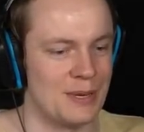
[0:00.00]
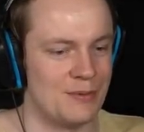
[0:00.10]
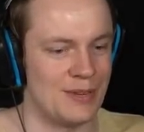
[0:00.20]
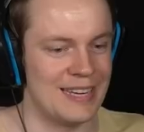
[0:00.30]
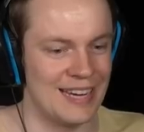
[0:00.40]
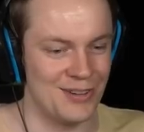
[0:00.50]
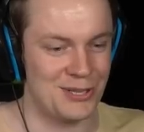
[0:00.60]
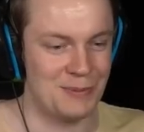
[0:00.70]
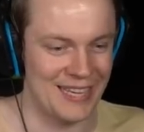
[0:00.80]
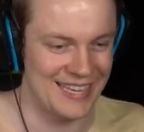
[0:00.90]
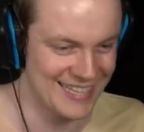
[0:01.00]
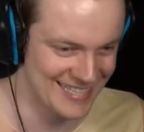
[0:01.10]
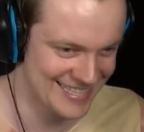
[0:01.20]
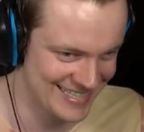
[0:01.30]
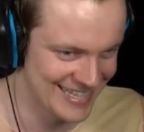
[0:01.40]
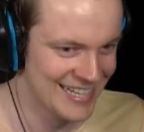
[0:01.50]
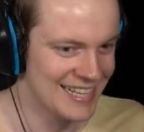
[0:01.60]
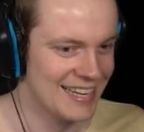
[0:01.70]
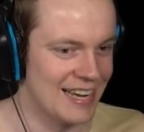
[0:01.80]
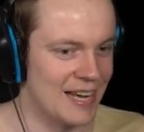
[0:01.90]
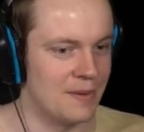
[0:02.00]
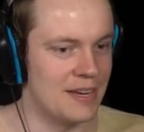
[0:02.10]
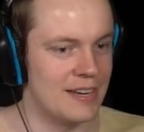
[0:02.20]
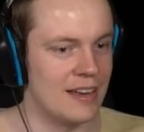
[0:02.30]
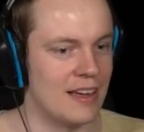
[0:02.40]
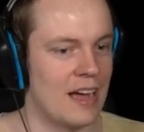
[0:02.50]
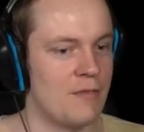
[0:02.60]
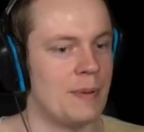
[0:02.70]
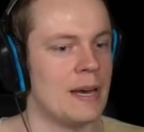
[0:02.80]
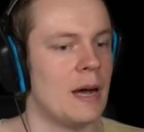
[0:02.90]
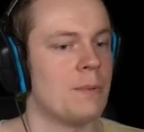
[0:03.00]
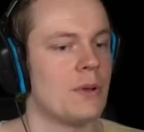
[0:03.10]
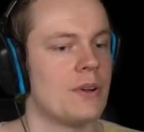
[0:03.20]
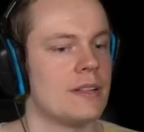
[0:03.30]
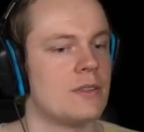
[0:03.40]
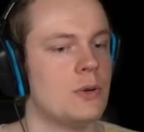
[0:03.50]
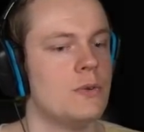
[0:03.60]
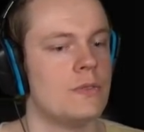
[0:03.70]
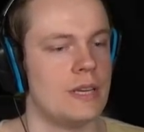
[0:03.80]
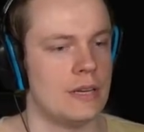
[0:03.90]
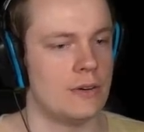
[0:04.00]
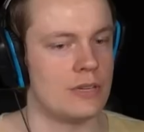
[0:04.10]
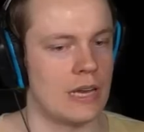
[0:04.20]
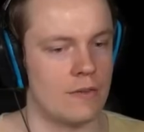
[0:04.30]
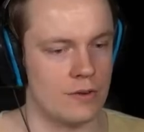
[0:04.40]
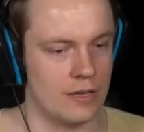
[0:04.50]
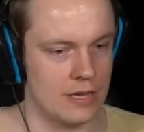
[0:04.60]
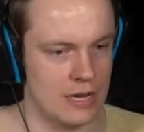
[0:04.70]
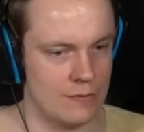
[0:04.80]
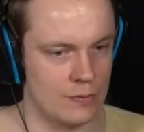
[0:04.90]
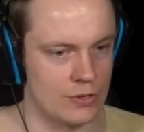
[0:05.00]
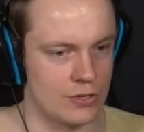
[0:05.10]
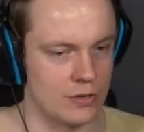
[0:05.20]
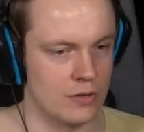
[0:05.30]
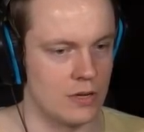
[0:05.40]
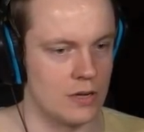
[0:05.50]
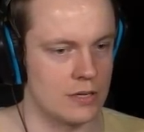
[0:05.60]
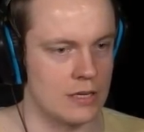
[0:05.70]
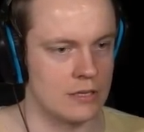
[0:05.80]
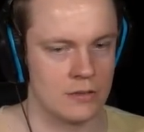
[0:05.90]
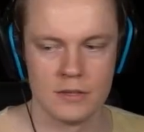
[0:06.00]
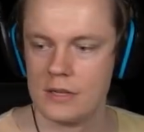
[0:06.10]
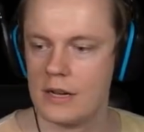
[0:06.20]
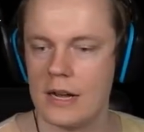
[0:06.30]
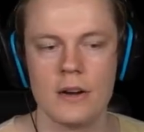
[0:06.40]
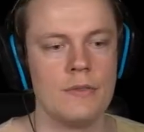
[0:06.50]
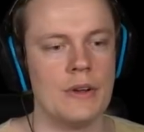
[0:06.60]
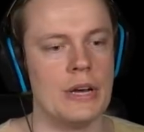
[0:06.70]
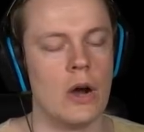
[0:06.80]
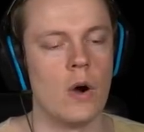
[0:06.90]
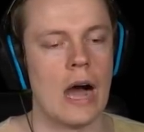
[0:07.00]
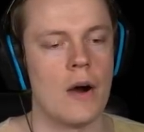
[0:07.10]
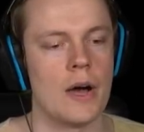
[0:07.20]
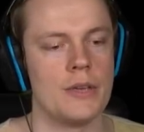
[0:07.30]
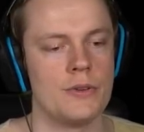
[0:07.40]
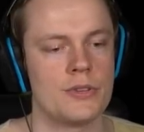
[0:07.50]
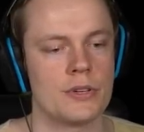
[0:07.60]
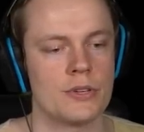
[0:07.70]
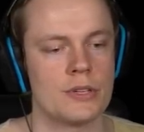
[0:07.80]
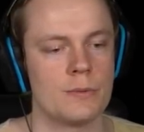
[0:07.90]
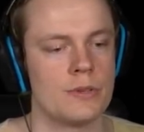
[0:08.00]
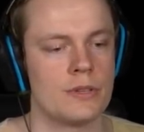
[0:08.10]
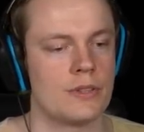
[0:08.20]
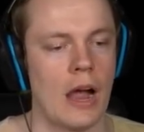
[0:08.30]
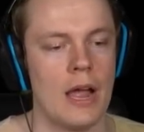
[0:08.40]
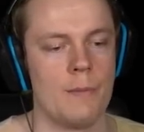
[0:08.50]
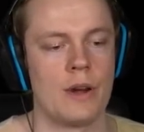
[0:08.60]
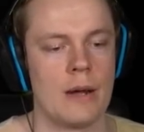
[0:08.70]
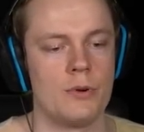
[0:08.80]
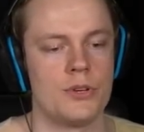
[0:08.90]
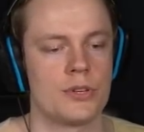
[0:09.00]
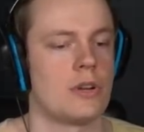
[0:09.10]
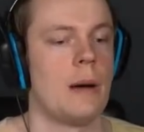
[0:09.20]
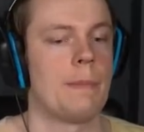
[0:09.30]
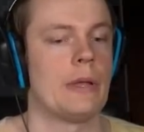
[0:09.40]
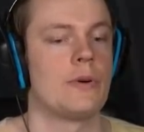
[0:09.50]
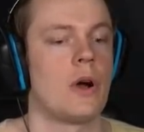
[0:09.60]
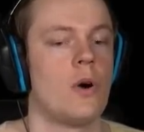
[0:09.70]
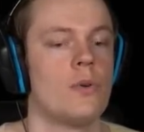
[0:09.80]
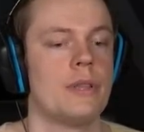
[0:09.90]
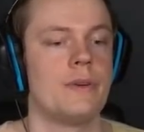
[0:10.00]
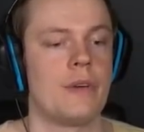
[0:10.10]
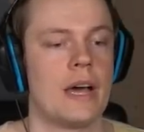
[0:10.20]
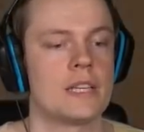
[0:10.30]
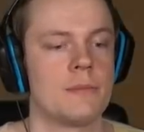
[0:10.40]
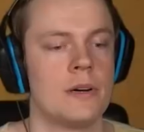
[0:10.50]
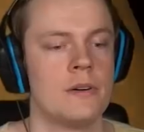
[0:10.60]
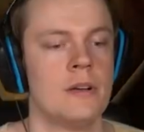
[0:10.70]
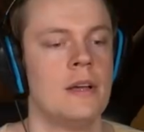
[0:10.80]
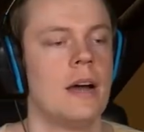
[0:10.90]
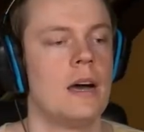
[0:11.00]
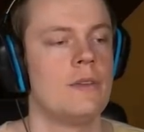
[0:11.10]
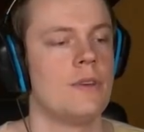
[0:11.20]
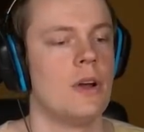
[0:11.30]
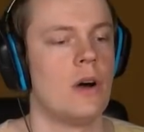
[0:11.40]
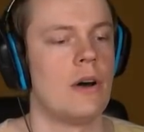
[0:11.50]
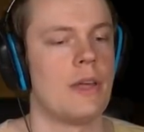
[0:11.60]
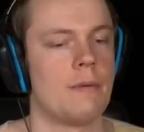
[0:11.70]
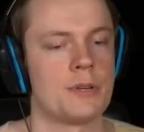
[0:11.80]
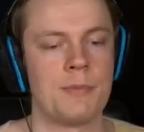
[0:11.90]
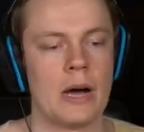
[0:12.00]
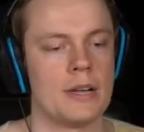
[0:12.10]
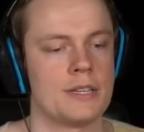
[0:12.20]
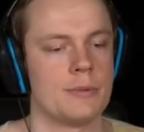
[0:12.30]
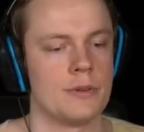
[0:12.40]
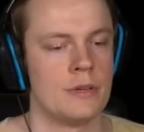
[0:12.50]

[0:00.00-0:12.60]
videos because, I mean, I've been uploading two videos every day for so long now. I don't even know how I used to, because there was a time when I would just upload only Phasmo, I don't even know how that was possible.